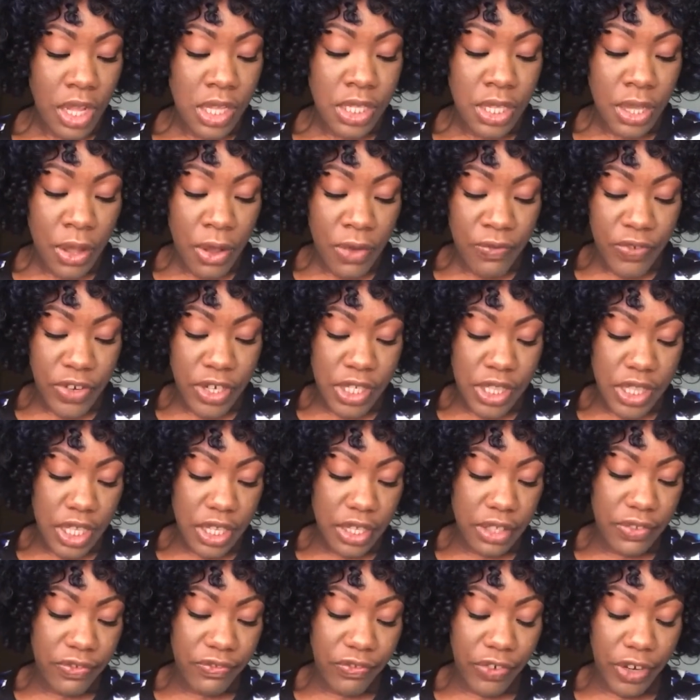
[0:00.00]
so first
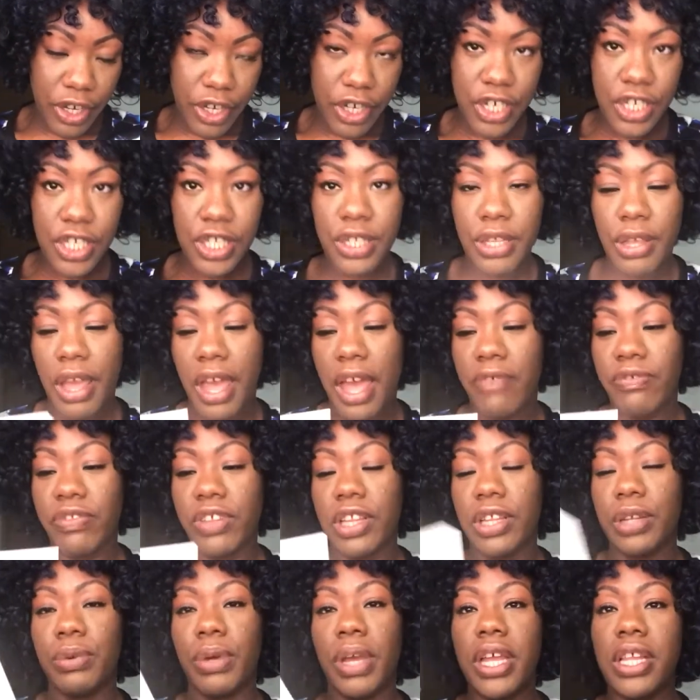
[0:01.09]
things first, you have the
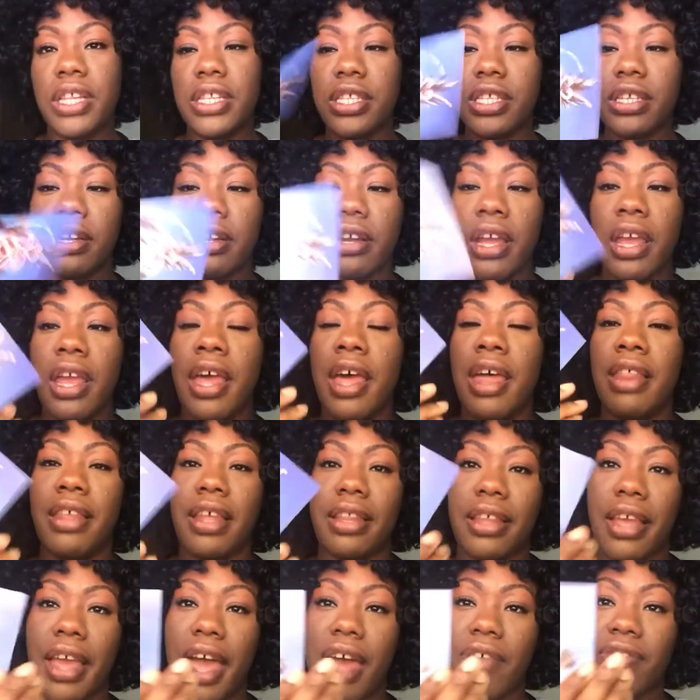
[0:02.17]
little insert
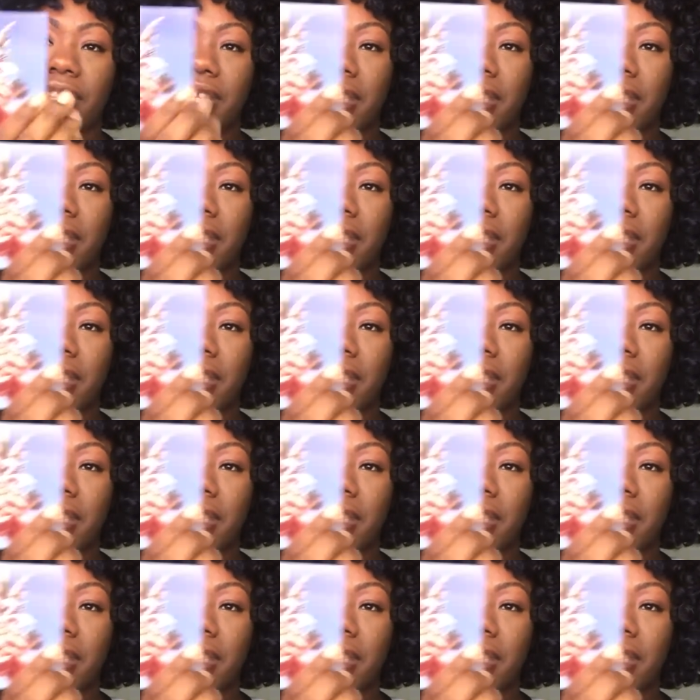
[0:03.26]
that they have